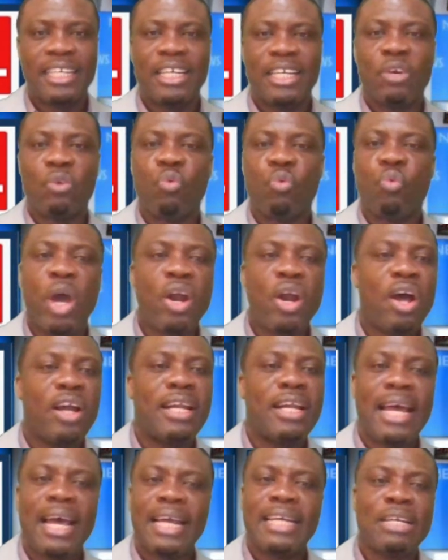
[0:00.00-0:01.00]
Whether or
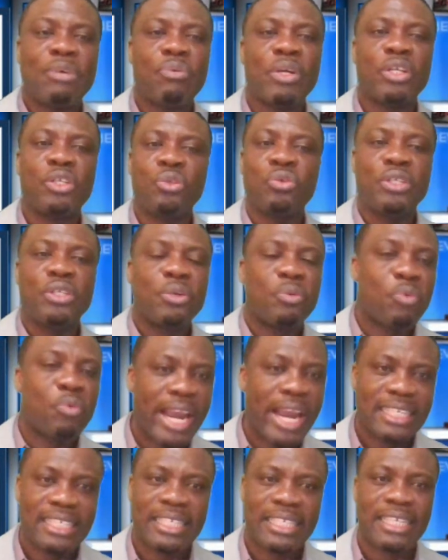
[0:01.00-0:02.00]
not they will do the
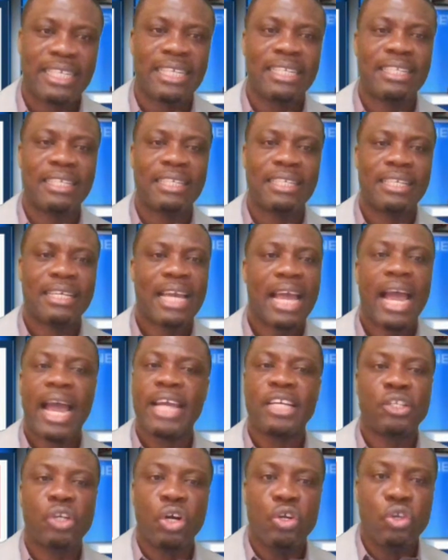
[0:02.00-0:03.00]
right thing, I
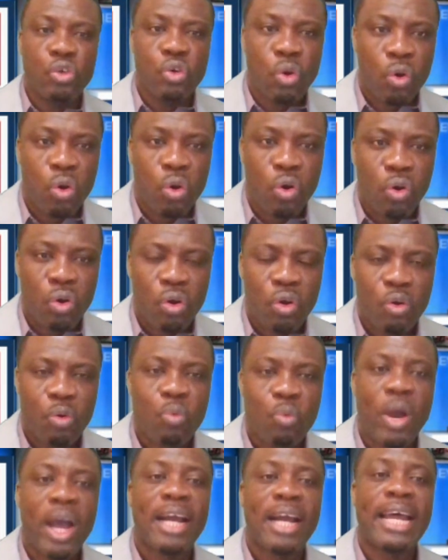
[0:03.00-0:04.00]
don't know.
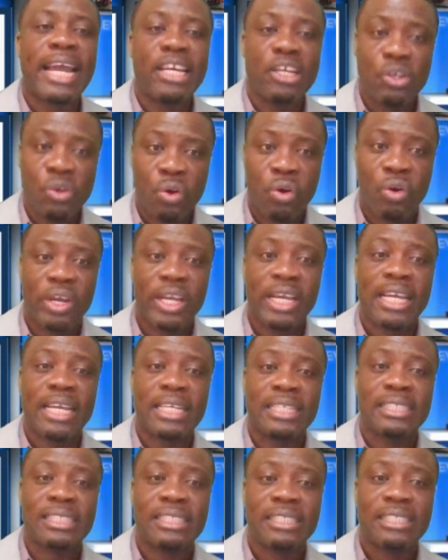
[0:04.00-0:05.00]
What I know
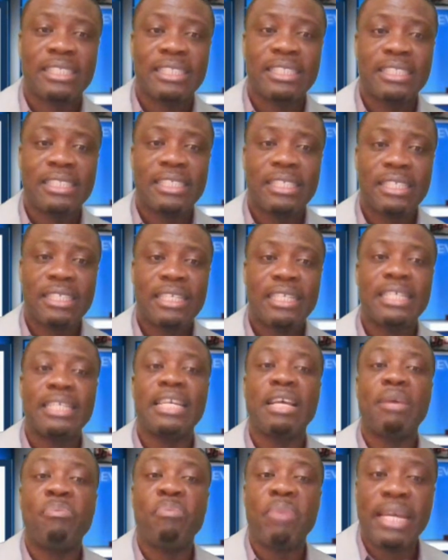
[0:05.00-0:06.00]
is they
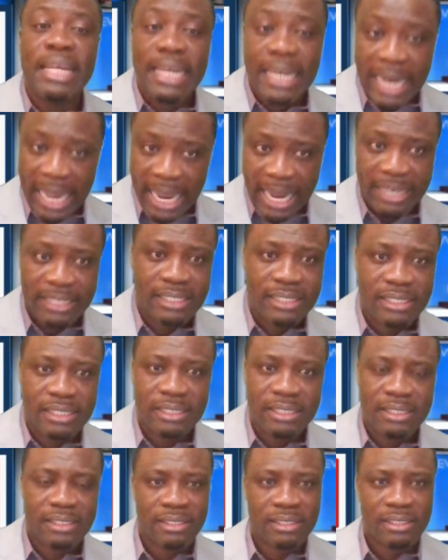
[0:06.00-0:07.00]
may not.
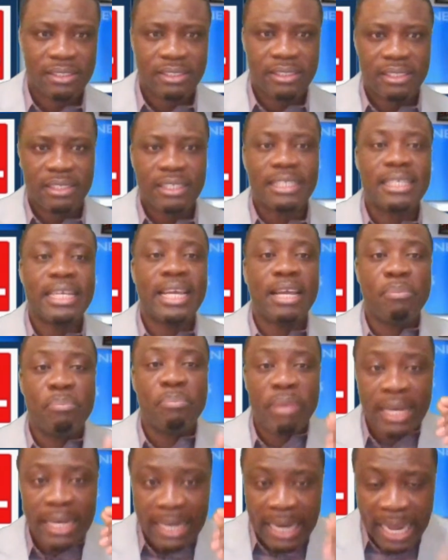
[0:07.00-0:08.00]
They
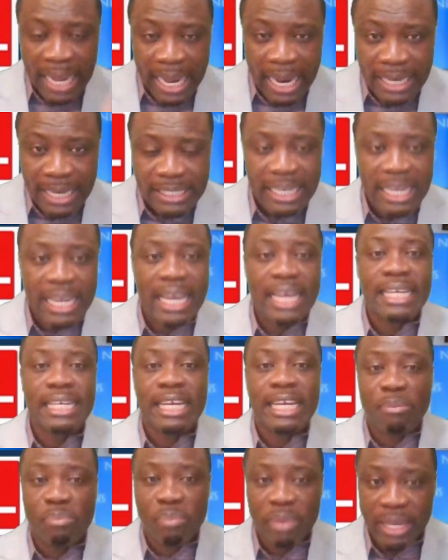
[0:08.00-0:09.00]
may not, and
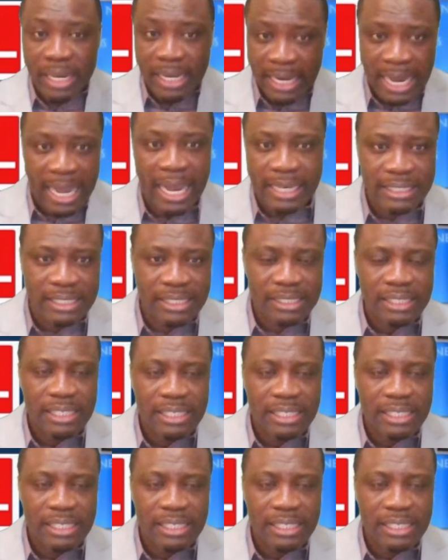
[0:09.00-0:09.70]
they may not.